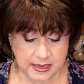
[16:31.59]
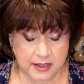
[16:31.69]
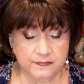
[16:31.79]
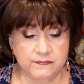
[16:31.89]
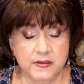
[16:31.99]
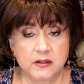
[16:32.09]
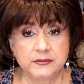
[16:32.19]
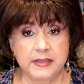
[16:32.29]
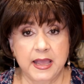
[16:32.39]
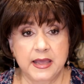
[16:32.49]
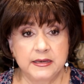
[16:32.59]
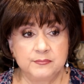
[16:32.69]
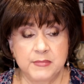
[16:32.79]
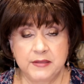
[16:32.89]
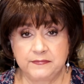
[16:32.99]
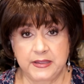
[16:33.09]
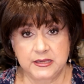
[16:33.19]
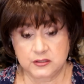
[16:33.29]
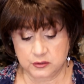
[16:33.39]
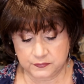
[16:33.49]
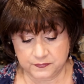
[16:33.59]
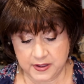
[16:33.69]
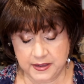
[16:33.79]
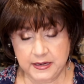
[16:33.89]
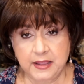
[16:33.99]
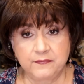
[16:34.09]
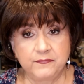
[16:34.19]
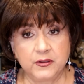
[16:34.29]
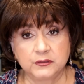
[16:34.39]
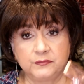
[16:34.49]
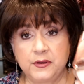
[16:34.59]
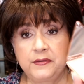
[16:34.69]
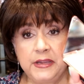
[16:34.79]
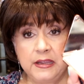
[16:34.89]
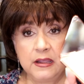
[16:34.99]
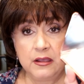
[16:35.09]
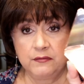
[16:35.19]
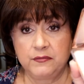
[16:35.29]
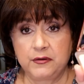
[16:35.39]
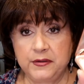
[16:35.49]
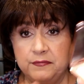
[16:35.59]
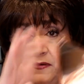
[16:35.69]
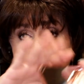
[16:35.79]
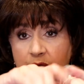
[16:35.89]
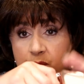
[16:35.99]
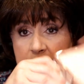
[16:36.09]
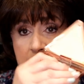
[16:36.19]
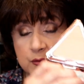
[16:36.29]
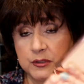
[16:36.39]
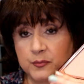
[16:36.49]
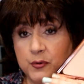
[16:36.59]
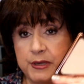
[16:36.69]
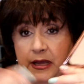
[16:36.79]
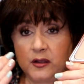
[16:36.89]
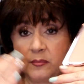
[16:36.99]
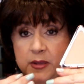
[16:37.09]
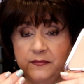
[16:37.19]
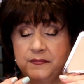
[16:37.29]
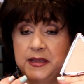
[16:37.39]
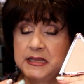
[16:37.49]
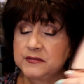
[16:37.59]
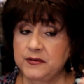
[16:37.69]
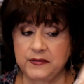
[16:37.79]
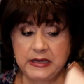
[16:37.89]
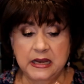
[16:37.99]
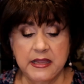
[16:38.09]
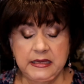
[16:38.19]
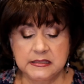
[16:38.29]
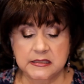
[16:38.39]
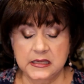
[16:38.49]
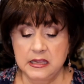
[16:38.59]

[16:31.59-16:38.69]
I felt that my face looked fine. It felt very, very fine when I was putting it on my face, very light.